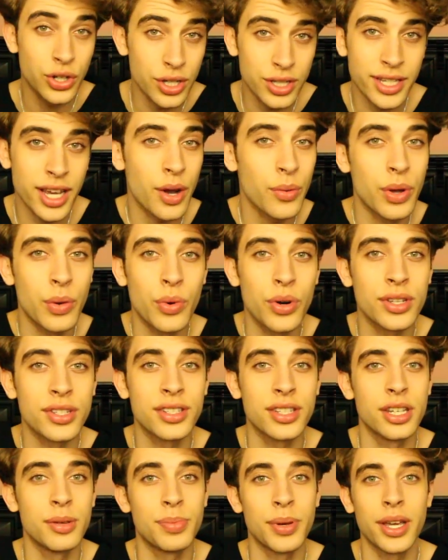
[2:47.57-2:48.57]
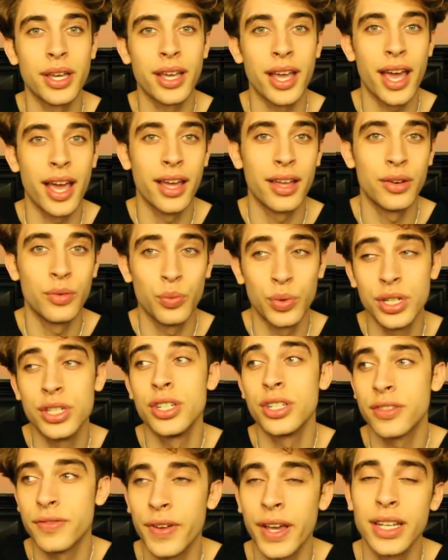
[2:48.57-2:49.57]
Turns out we weren't sleeping and we
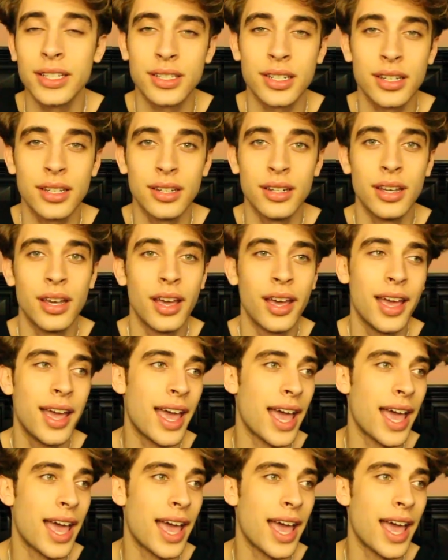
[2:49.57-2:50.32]
just fainted.